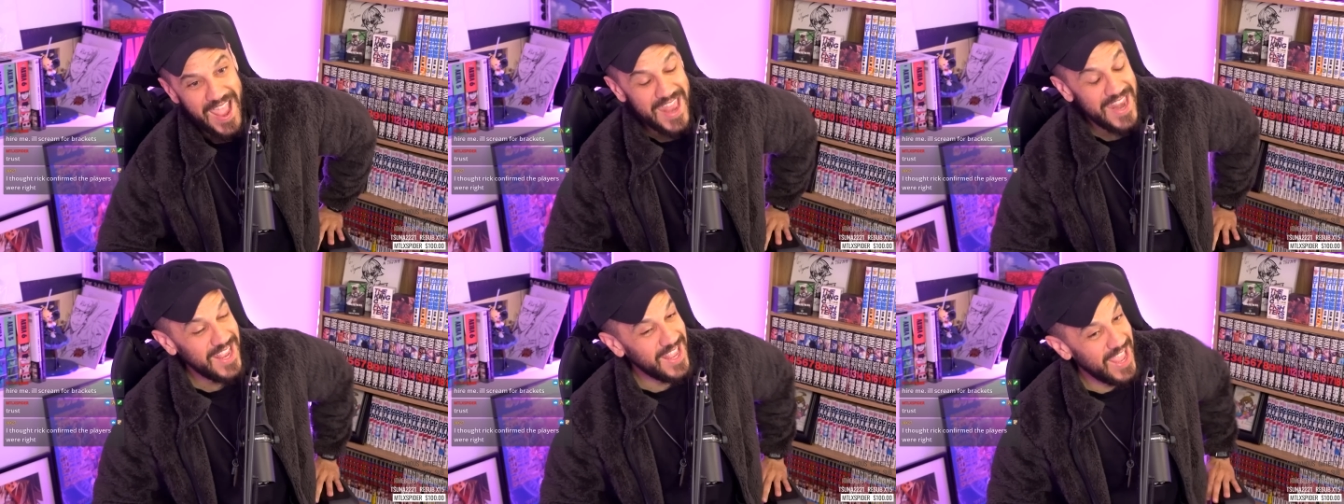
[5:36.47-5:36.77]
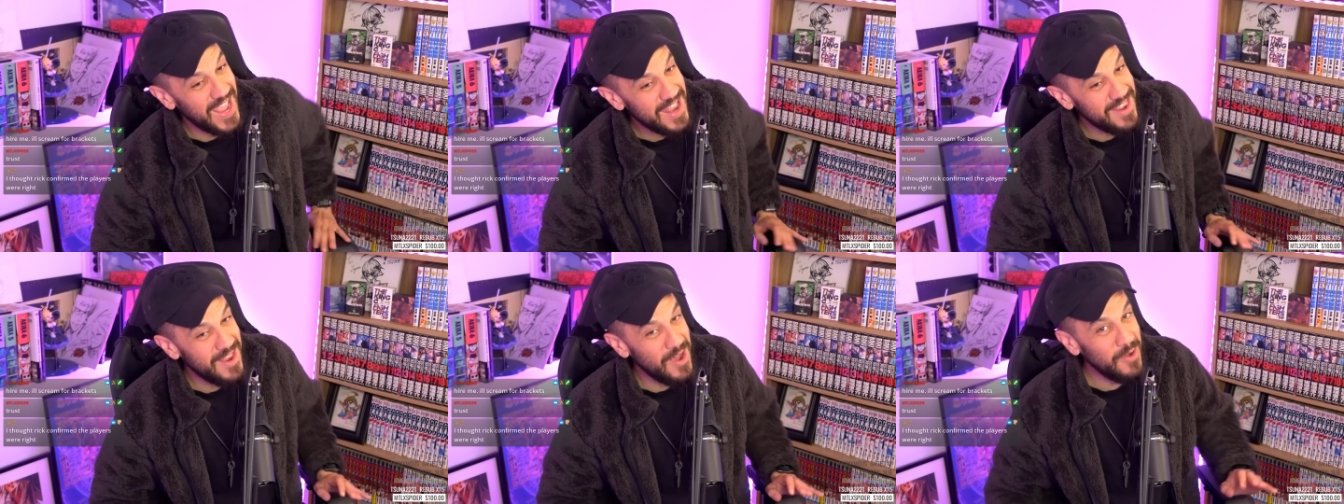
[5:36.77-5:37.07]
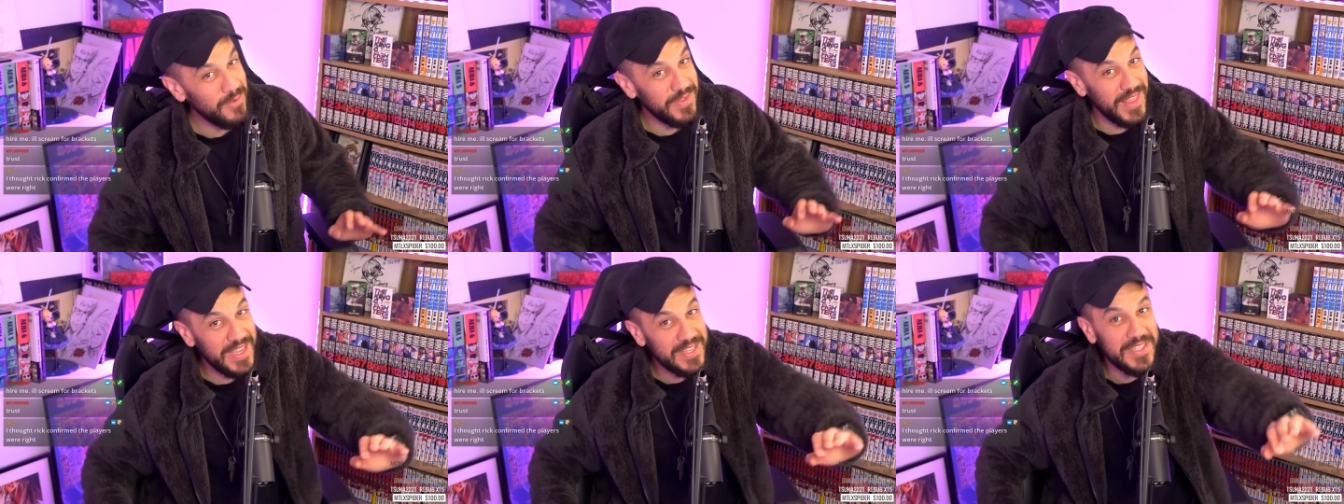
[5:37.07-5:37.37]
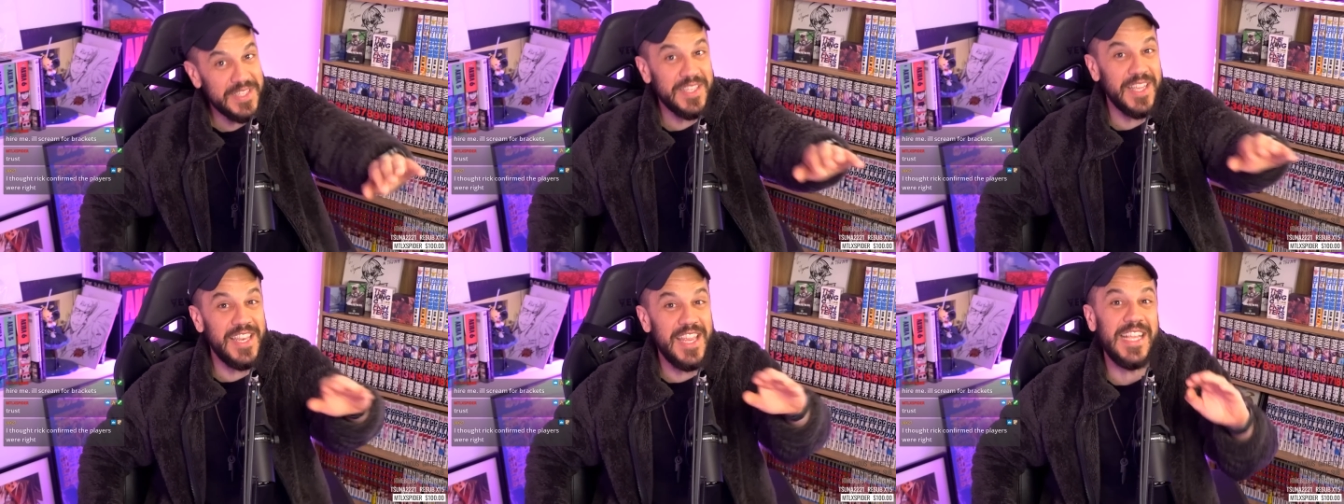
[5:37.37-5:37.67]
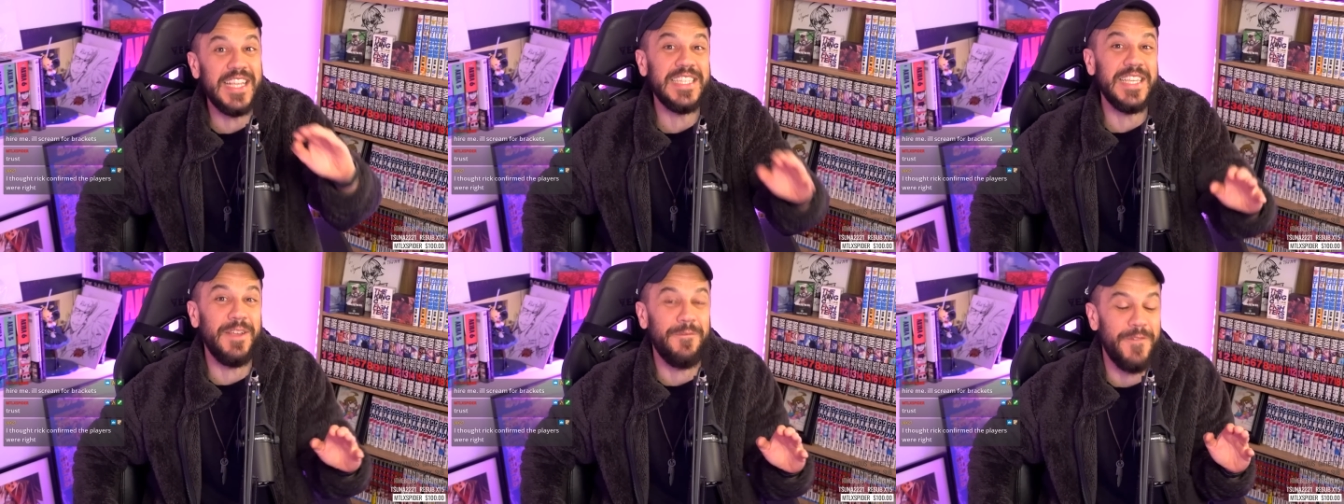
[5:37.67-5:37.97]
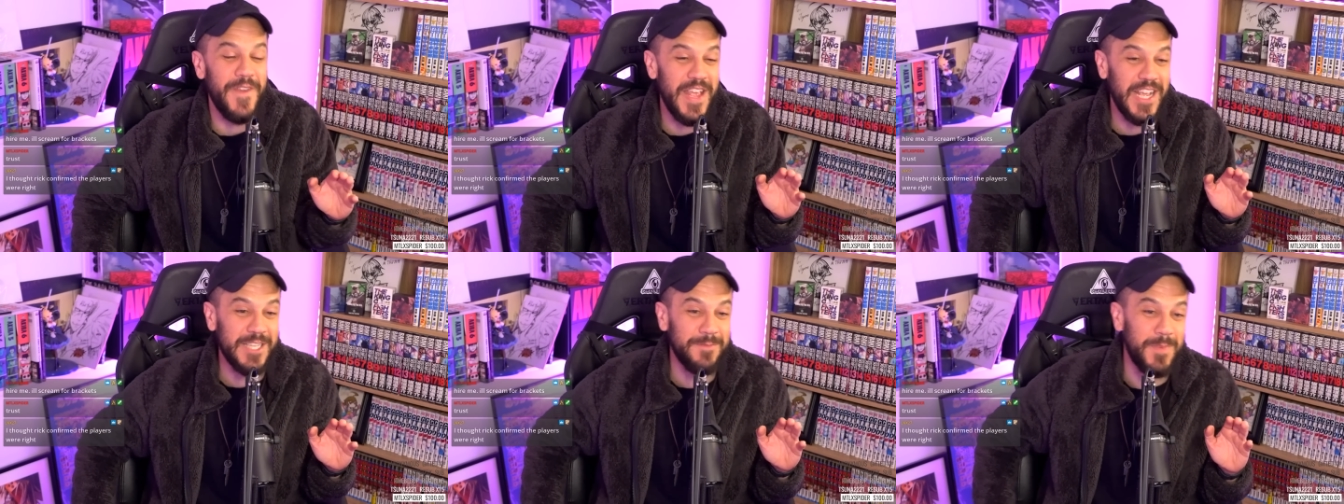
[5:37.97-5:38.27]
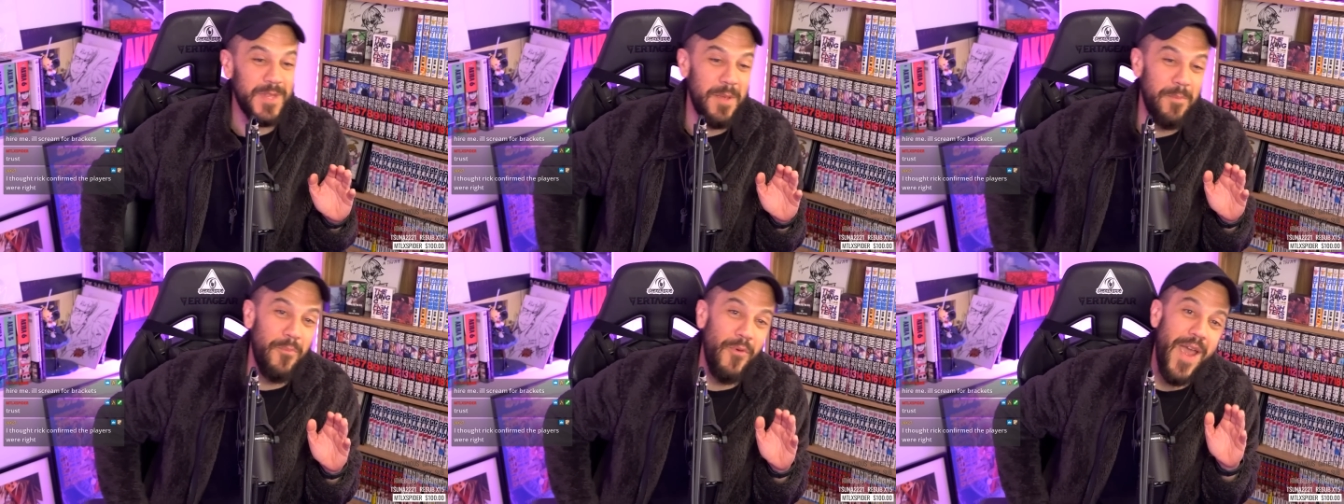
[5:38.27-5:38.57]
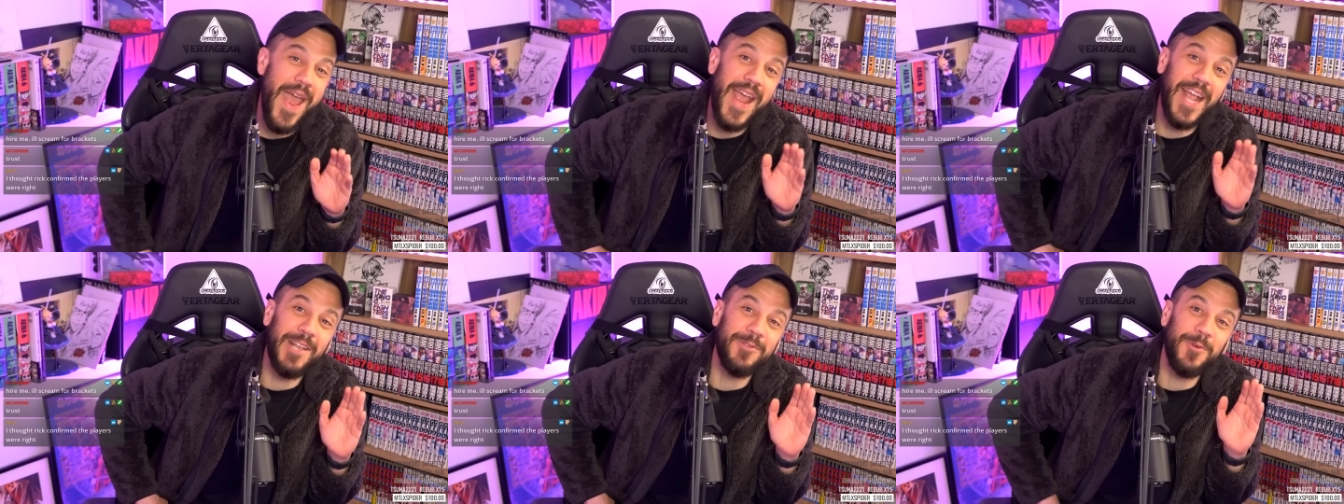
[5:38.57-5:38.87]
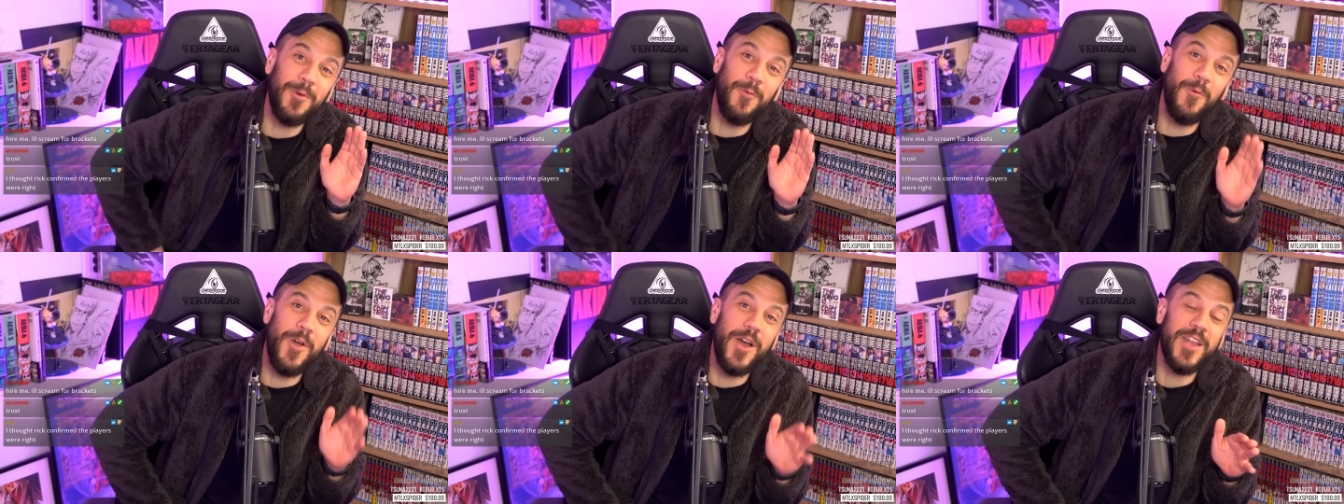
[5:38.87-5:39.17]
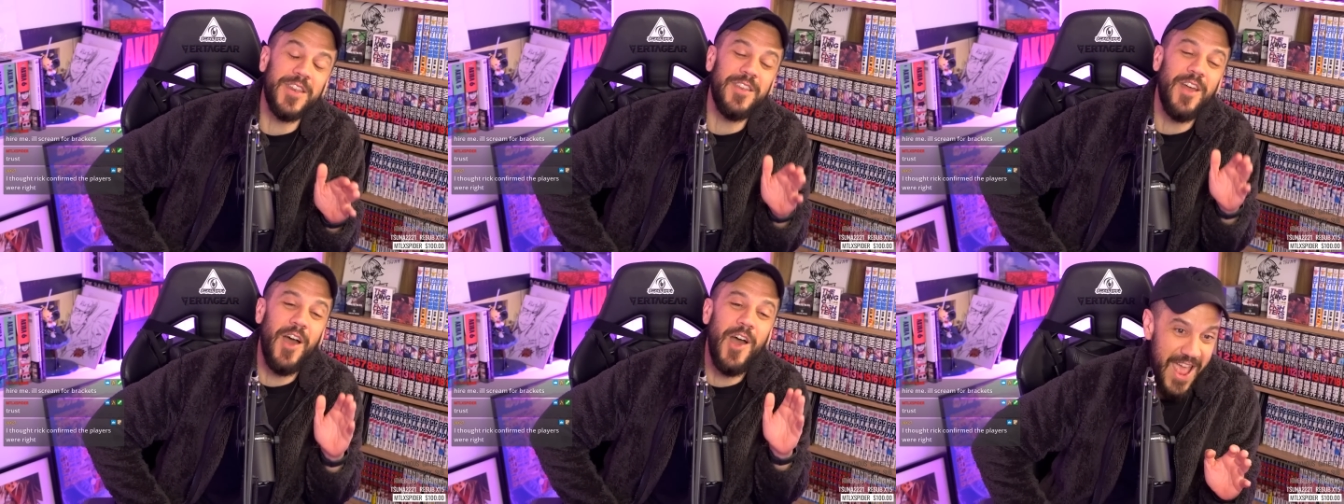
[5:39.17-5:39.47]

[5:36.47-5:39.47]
And again, though, this is an easy fix, but the brackets were run